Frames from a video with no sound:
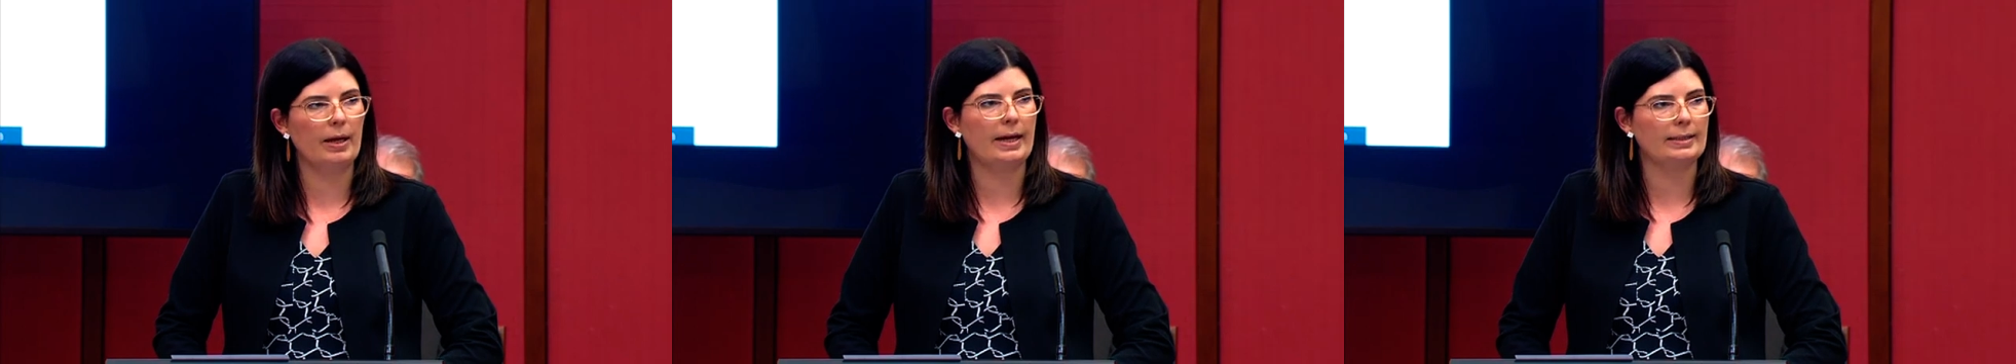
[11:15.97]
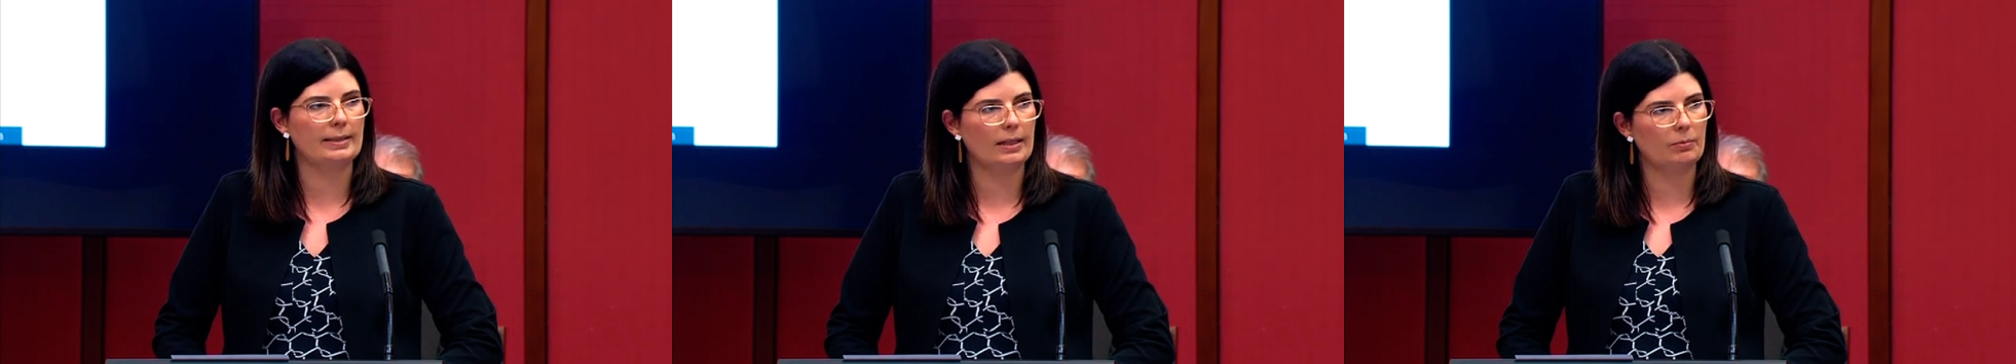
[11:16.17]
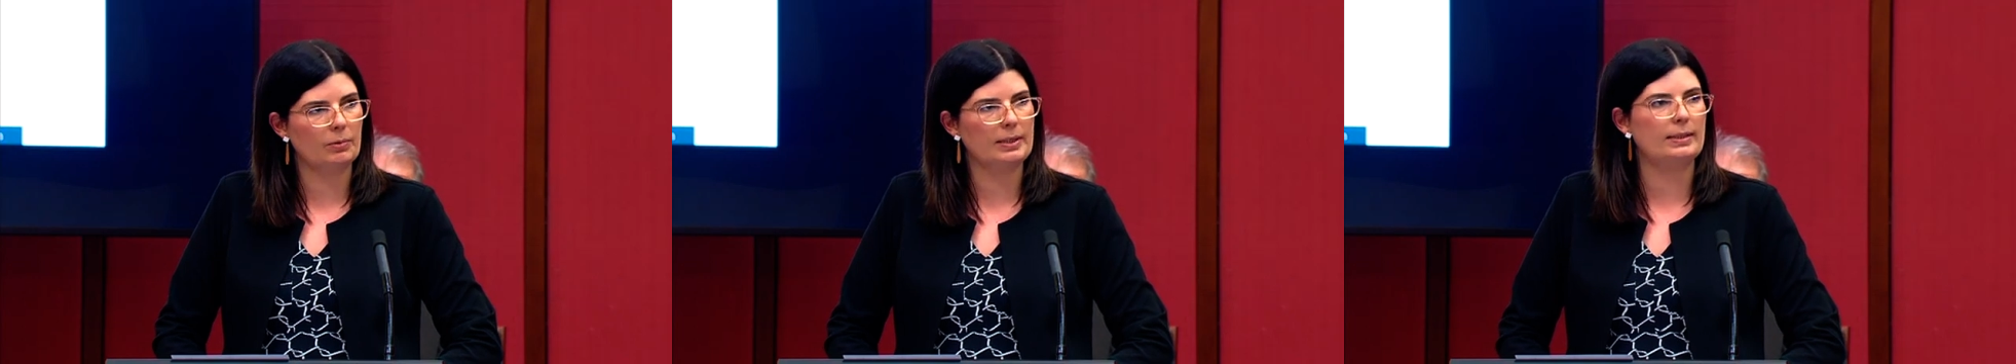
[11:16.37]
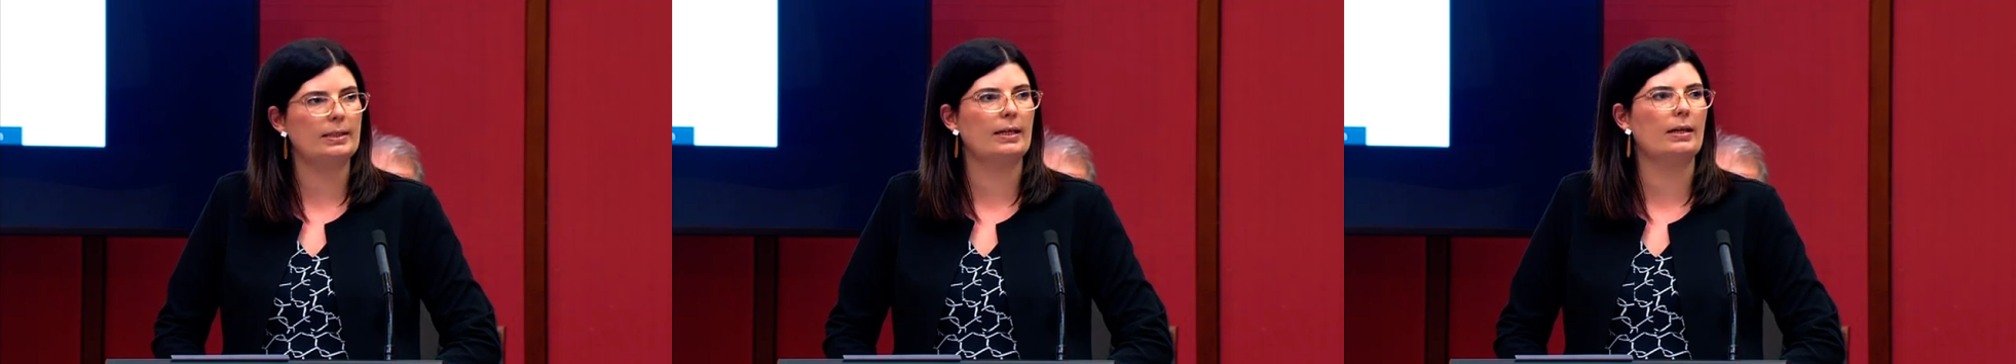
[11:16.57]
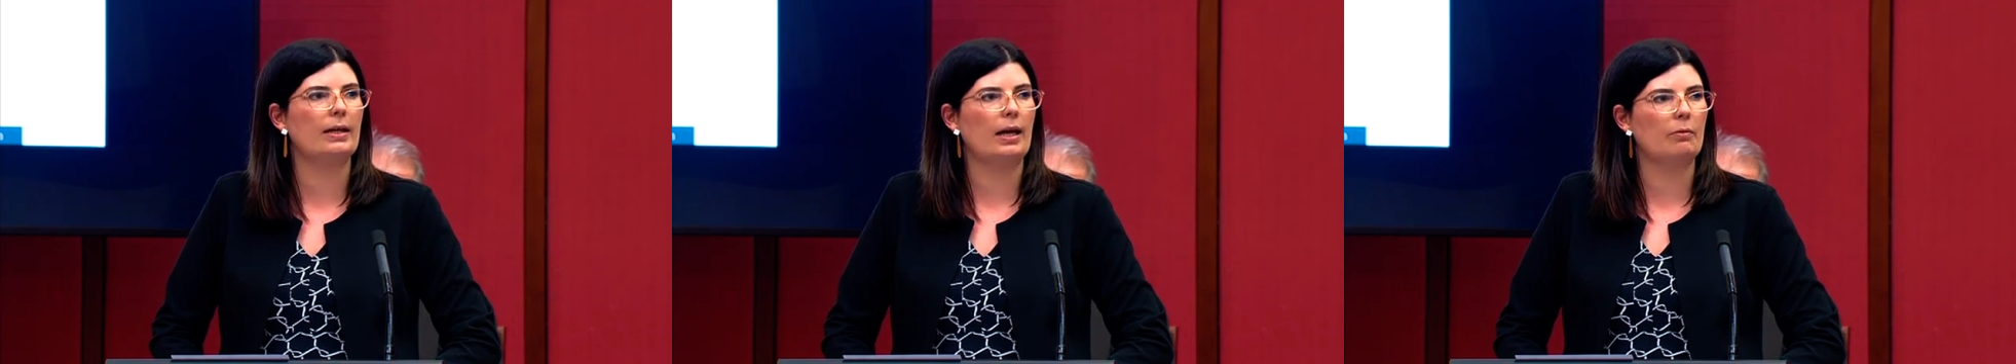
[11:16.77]
as he was
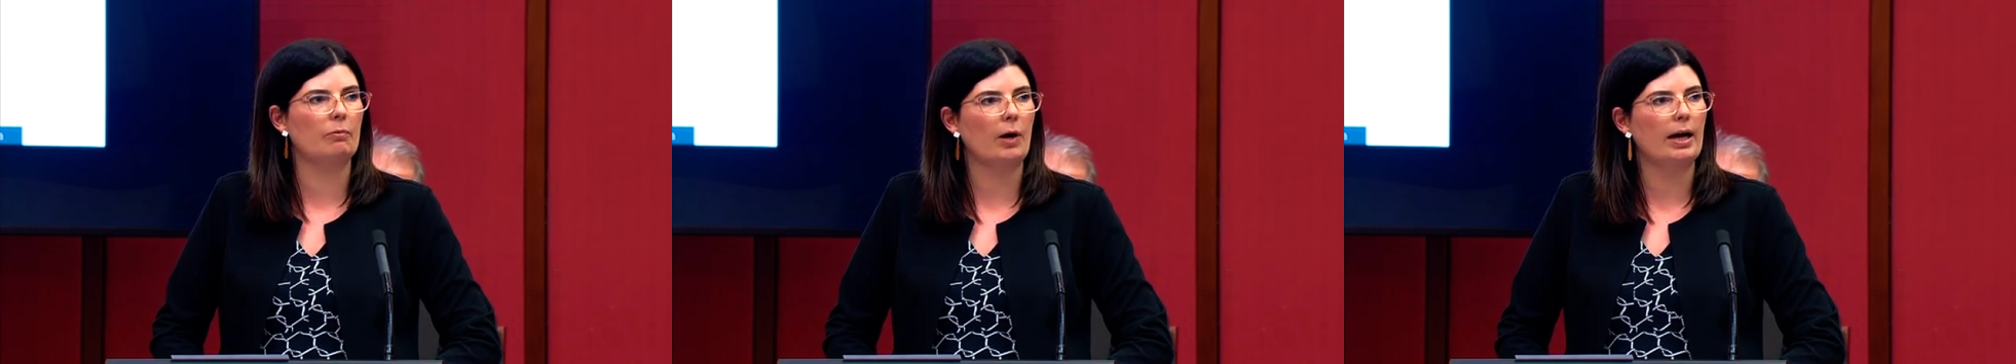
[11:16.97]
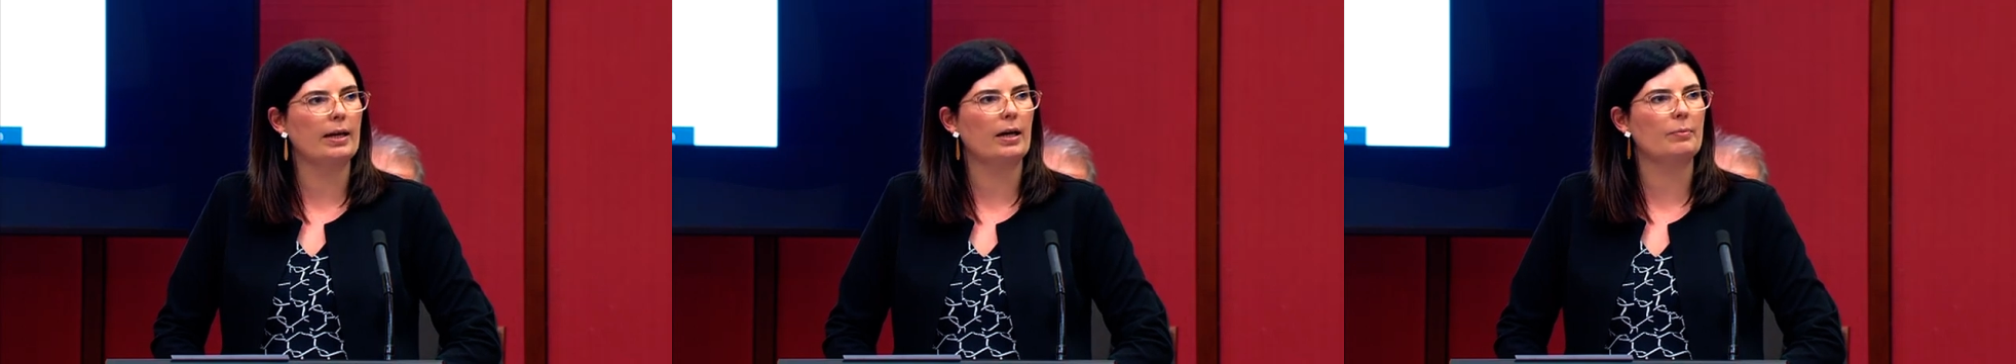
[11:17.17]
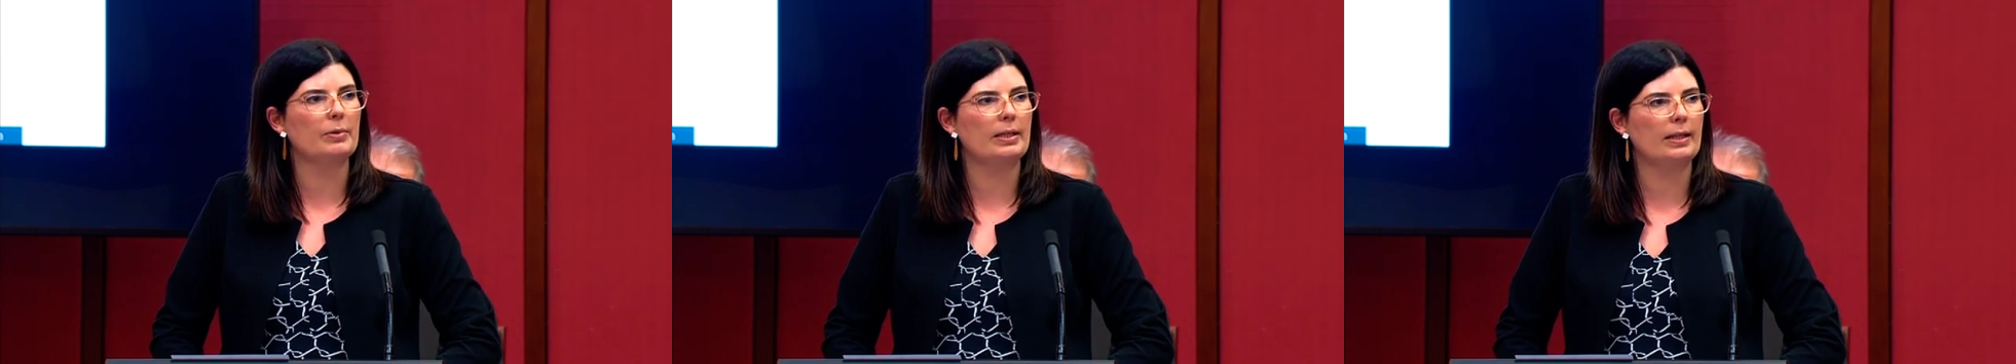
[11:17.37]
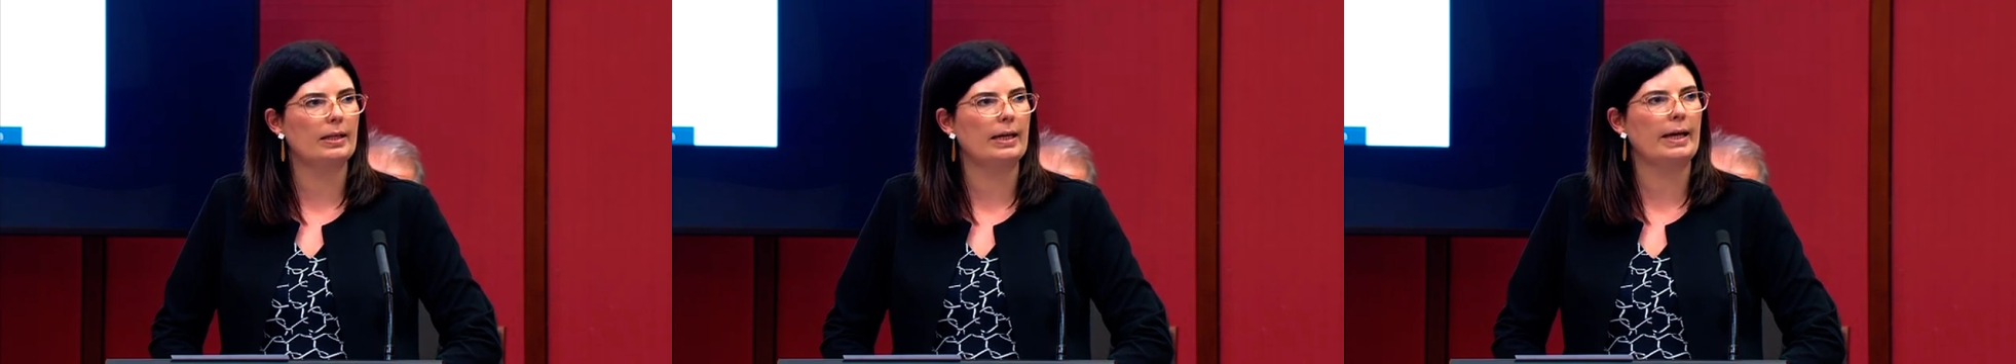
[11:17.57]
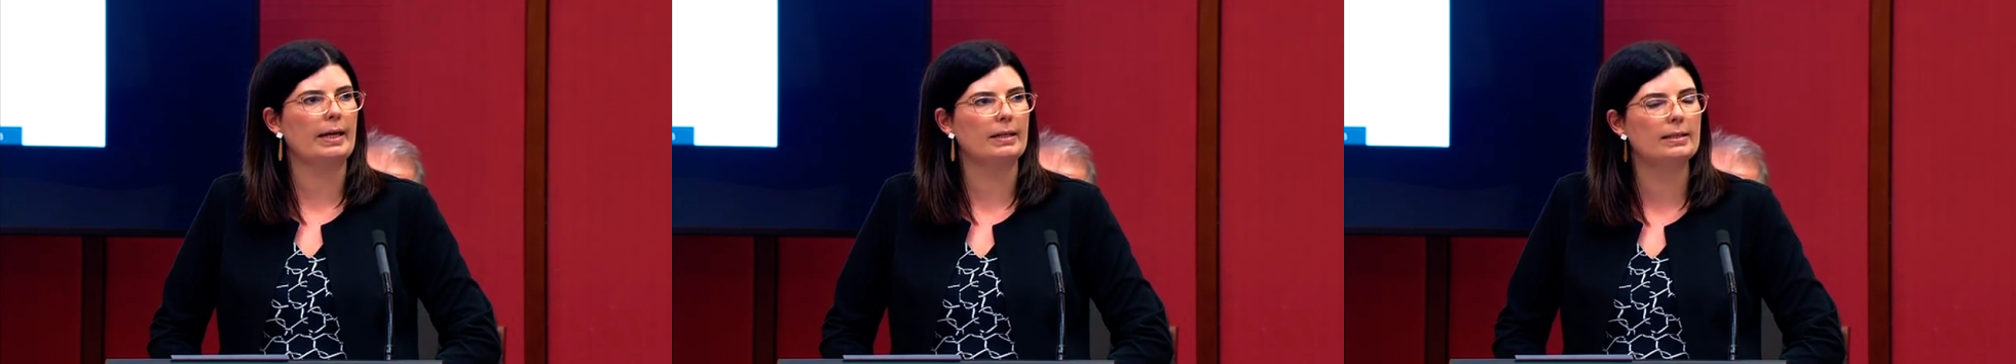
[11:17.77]
sick and right up to
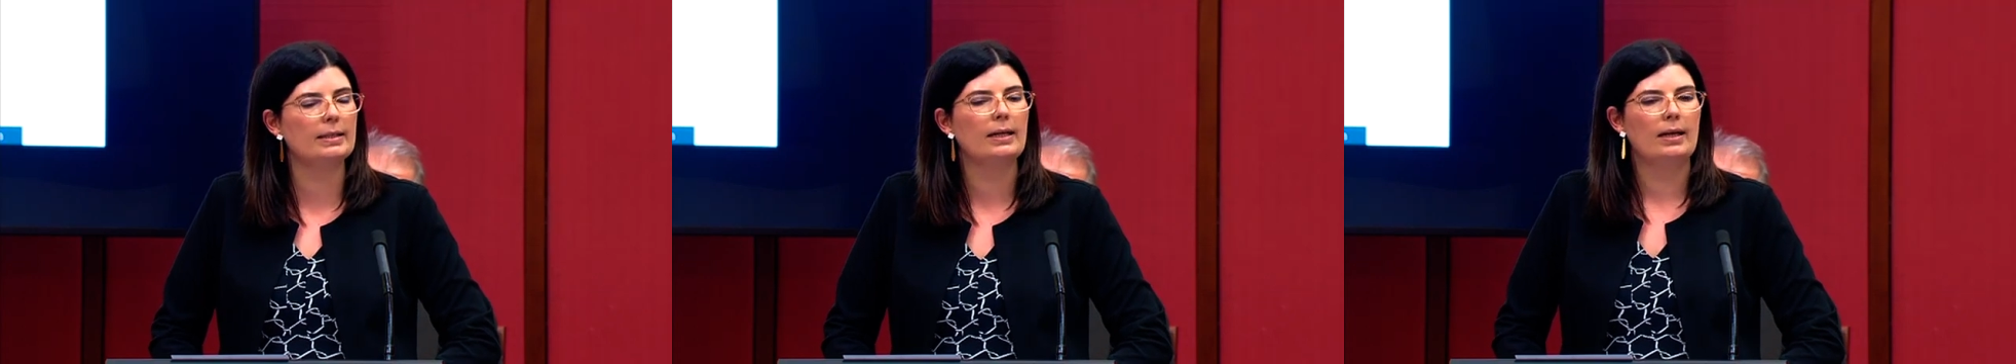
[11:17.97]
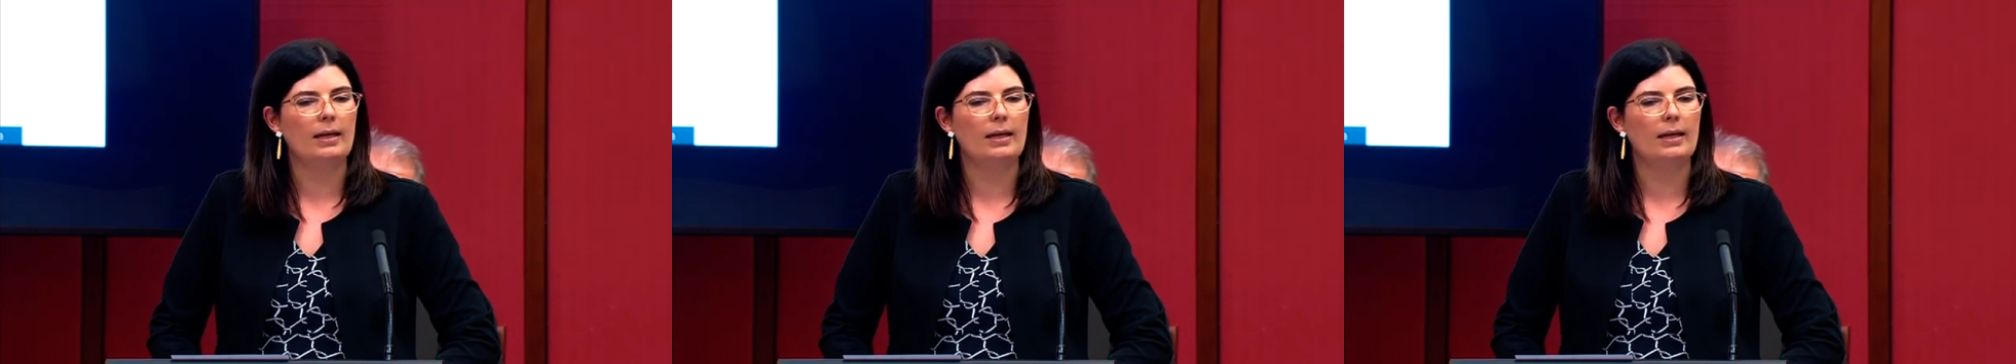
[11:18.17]
the end.